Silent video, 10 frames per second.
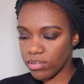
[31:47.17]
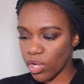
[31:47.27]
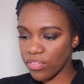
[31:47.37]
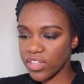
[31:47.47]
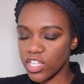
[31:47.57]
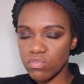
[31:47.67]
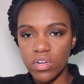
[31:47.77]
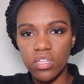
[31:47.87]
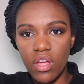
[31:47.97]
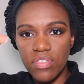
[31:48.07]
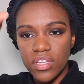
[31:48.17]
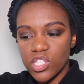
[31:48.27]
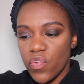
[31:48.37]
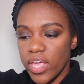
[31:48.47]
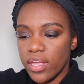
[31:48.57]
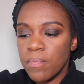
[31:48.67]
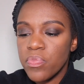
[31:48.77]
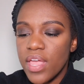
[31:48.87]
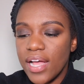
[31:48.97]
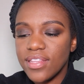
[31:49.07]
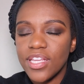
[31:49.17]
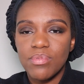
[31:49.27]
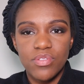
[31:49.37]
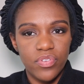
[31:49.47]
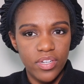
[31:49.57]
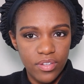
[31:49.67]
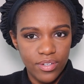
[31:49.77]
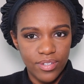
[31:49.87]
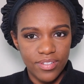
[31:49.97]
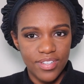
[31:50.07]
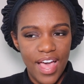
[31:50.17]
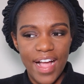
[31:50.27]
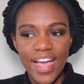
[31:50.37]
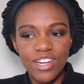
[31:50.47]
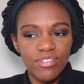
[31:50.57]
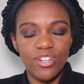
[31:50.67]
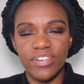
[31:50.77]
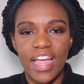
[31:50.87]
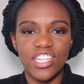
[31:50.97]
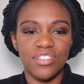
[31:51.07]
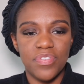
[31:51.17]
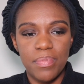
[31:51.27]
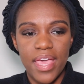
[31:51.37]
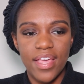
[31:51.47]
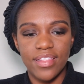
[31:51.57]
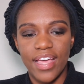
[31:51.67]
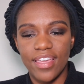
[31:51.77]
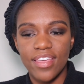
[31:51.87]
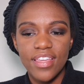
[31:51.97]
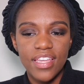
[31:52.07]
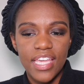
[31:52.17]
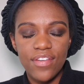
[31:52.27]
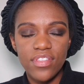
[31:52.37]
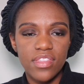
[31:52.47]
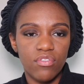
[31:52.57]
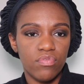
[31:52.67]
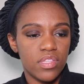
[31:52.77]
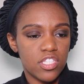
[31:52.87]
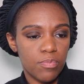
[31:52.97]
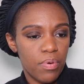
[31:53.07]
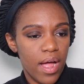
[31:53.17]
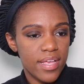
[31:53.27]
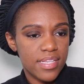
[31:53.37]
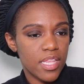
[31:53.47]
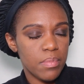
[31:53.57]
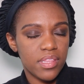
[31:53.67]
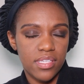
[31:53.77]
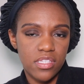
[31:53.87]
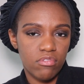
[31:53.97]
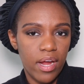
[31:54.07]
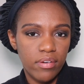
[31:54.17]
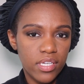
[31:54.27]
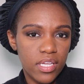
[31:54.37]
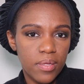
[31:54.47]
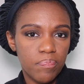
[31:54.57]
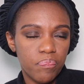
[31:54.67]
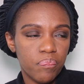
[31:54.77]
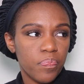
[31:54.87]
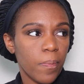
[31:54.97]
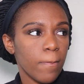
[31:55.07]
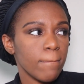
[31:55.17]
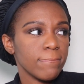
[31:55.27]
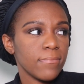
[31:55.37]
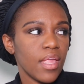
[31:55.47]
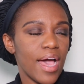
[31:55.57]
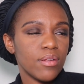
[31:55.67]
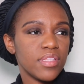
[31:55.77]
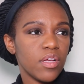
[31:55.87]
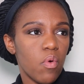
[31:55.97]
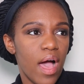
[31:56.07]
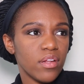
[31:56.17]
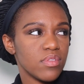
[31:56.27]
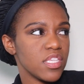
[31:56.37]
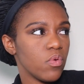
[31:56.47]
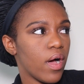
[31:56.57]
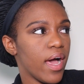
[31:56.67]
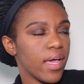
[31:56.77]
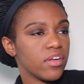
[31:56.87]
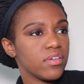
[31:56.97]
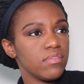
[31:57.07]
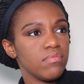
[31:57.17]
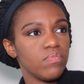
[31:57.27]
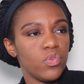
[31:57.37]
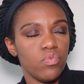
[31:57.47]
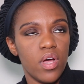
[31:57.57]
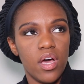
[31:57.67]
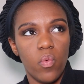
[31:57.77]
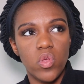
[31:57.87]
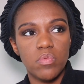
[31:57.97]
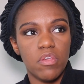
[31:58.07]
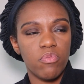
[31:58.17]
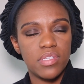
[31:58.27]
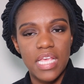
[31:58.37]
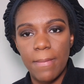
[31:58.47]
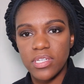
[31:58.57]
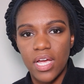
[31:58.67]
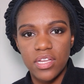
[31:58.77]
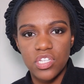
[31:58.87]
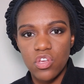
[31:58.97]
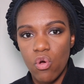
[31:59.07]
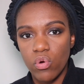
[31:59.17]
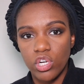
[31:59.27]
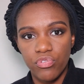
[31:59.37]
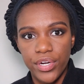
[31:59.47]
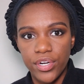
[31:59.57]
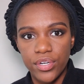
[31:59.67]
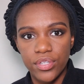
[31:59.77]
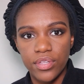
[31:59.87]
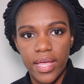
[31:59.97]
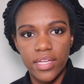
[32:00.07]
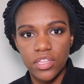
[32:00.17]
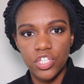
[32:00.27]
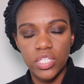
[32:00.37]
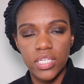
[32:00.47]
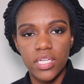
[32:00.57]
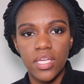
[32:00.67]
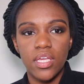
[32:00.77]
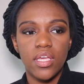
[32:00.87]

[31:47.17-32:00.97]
Y'all think it's real or y'all think it's fake? I think it was real. I got a real reaction from that. Like, even the surprise element that surrounded it. I don't see why Will Smith would sabotage his own career, like, literally.